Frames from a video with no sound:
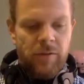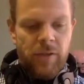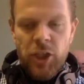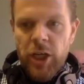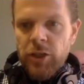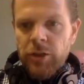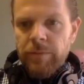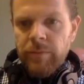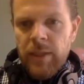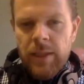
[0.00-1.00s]
Education,
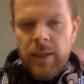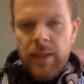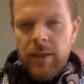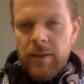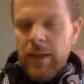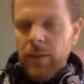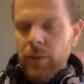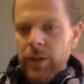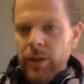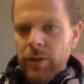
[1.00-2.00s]
and today
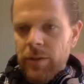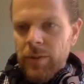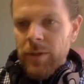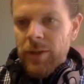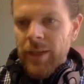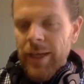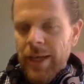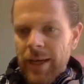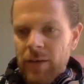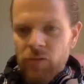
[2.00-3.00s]
we are going to be looking
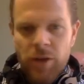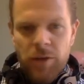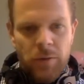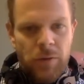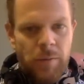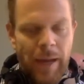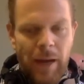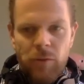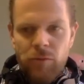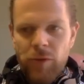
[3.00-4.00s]
at rails,
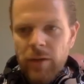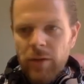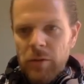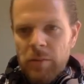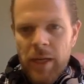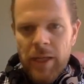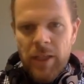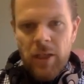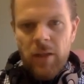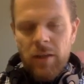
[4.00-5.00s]
powered rails, mine
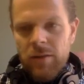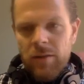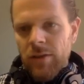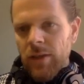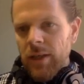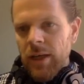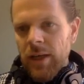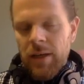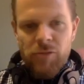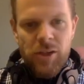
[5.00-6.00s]
carts
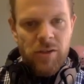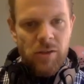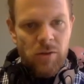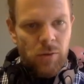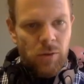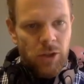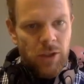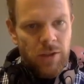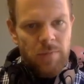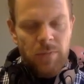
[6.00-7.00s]
and redstone
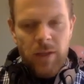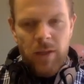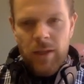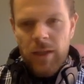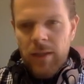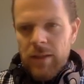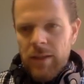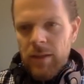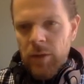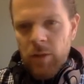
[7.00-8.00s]
torches, and
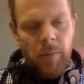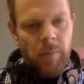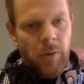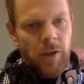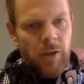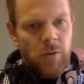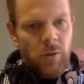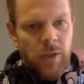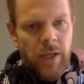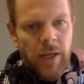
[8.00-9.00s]
uh, we're going to be putting those
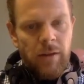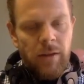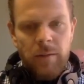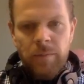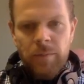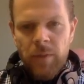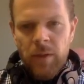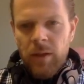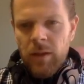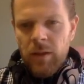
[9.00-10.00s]
all together
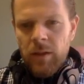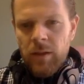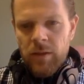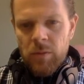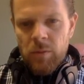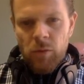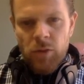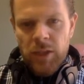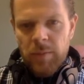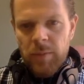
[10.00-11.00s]
uh, into a
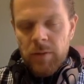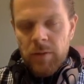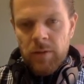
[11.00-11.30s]
project build.